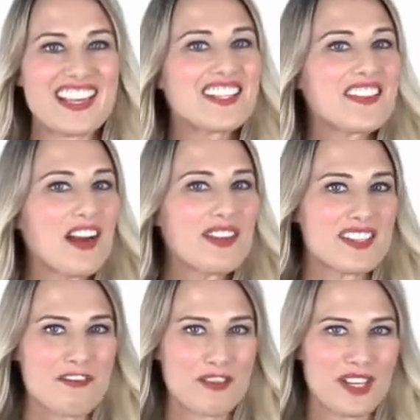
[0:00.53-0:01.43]
Is there a
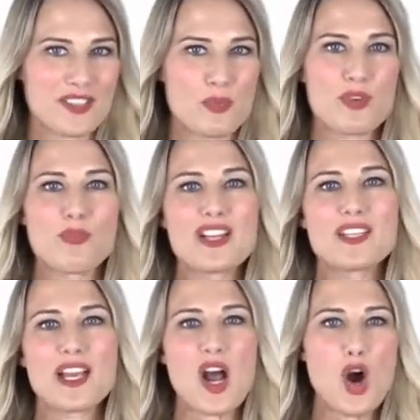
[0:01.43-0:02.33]
difference when
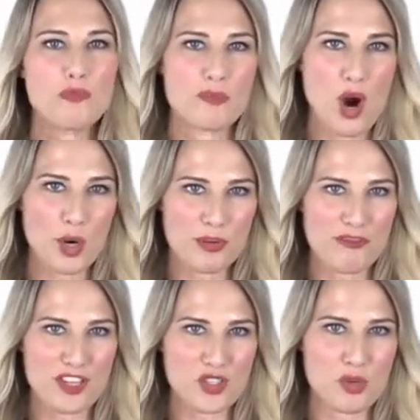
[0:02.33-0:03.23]
renting a home from our
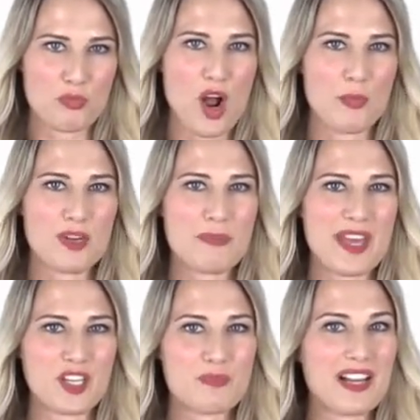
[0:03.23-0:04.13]
professional property
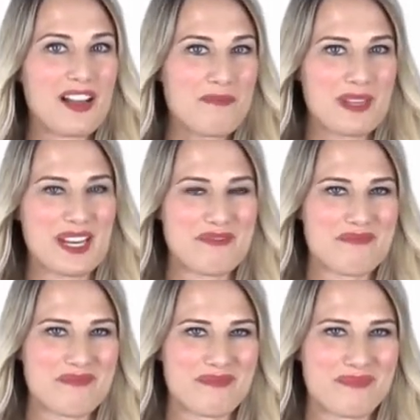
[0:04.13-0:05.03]
management company?
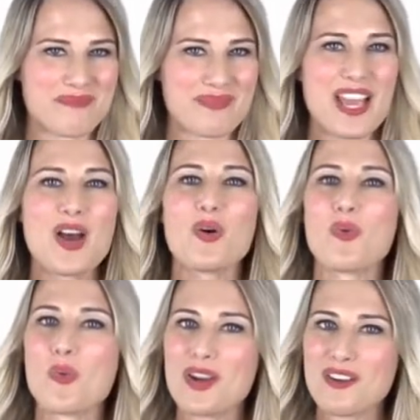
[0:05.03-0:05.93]

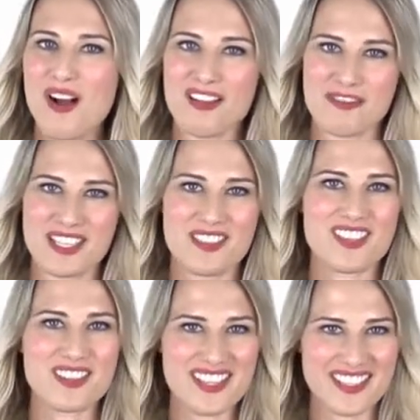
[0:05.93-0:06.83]
We're confident
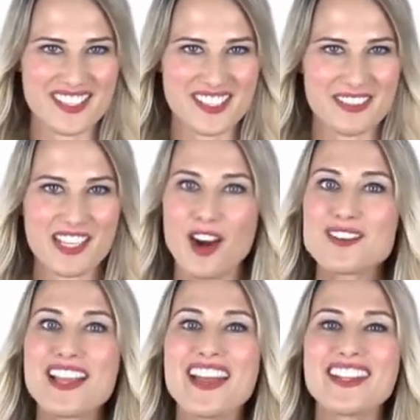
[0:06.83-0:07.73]
there is, and our
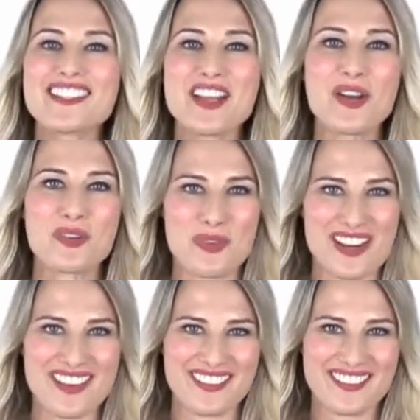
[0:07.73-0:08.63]
tenants
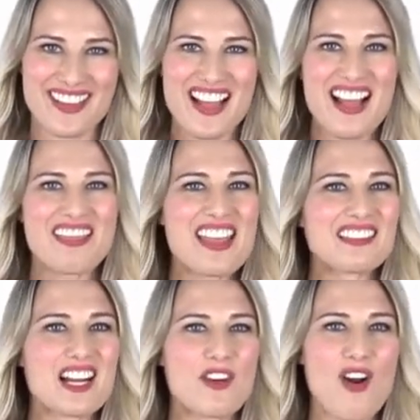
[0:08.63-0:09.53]
agree. They
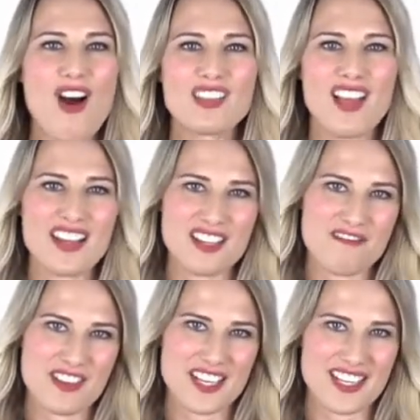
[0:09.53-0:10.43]
love our online
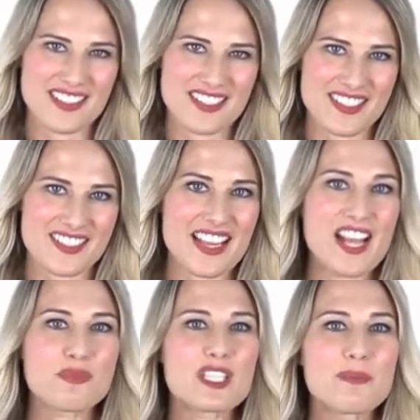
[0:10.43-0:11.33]
conveniences
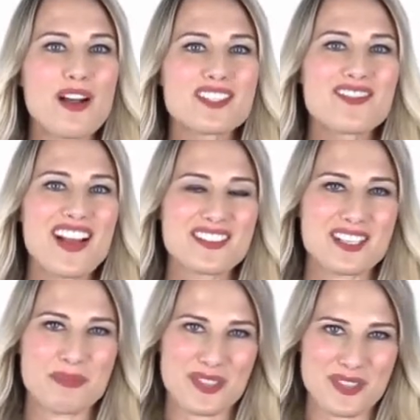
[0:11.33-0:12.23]
and responsive
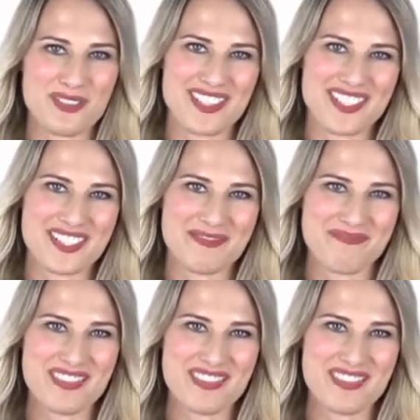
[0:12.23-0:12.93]
customer service.